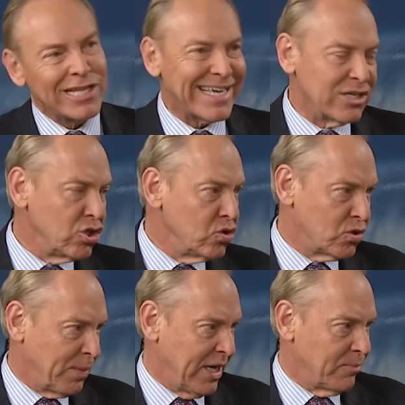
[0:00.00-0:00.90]
like a
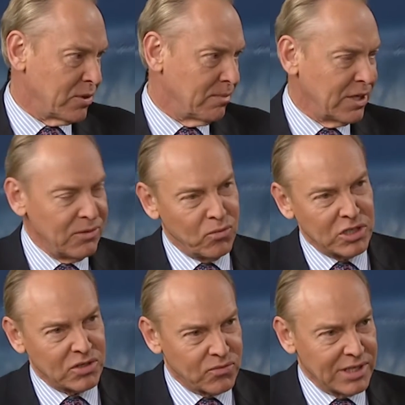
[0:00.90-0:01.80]
newspaper, but it
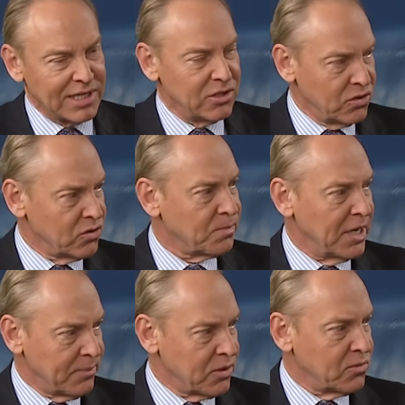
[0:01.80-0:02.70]
wasn't really a
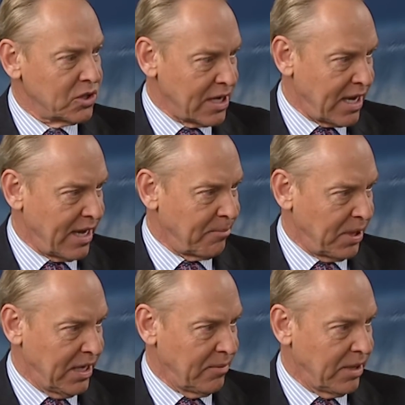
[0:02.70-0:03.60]
newspaper. It was a
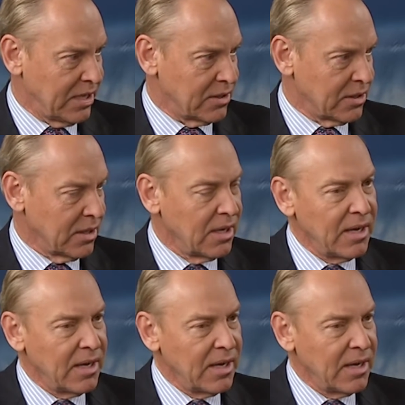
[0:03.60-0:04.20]
campaign mailer.